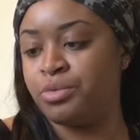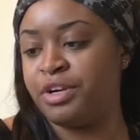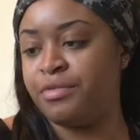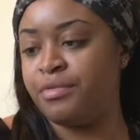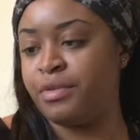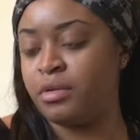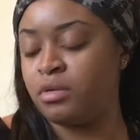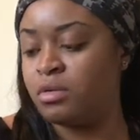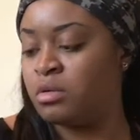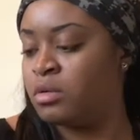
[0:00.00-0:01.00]
refill.
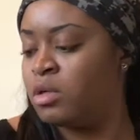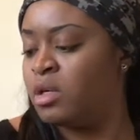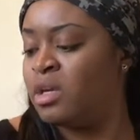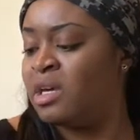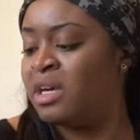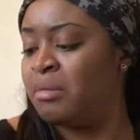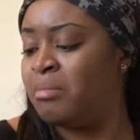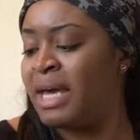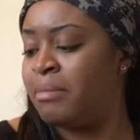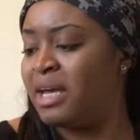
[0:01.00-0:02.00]

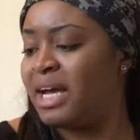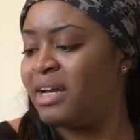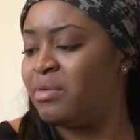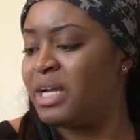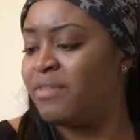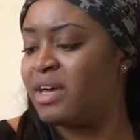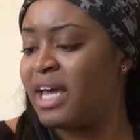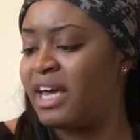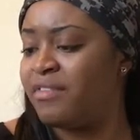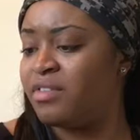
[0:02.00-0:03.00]
Baby, I don't even
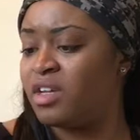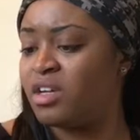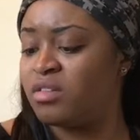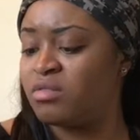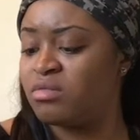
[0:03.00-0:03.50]
have the